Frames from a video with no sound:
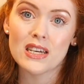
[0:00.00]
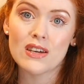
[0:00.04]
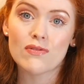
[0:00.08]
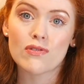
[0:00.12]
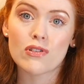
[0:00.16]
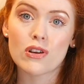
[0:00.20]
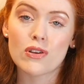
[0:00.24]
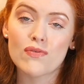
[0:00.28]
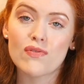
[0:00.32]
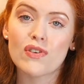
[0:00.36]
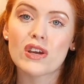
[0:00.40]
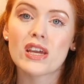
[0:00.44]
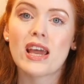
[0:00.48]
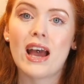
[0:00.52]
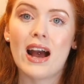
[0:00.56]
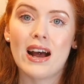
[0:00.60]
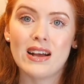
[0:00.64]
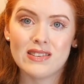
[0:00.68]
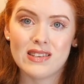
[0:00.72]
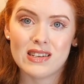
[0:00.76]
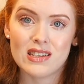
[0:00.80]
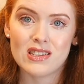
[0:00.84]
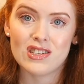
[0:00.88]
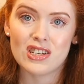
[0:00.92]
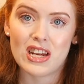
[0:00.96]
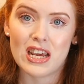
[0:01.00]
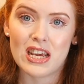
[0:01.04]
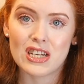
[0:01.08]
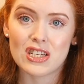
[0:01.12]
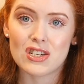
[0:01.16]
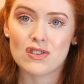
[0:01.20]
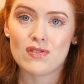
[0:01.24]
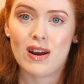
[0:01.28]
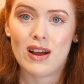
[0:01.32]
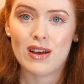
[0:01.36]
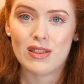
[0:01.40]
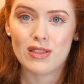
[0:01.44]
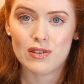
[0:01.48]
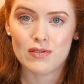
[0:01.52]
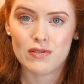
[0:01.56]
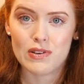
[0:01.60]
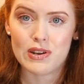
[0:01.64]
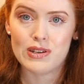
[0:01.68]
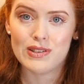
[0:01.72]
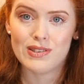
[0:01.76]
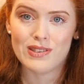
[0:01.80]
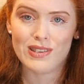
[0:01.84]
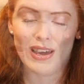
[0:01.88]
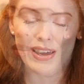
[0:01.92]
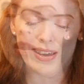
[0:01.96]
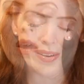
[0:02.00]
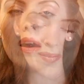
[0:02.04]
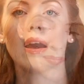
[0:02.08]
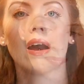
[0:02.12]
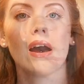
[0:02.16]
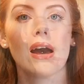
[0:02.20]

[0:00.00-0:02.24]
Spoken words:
of room for gas exchange around the root zone.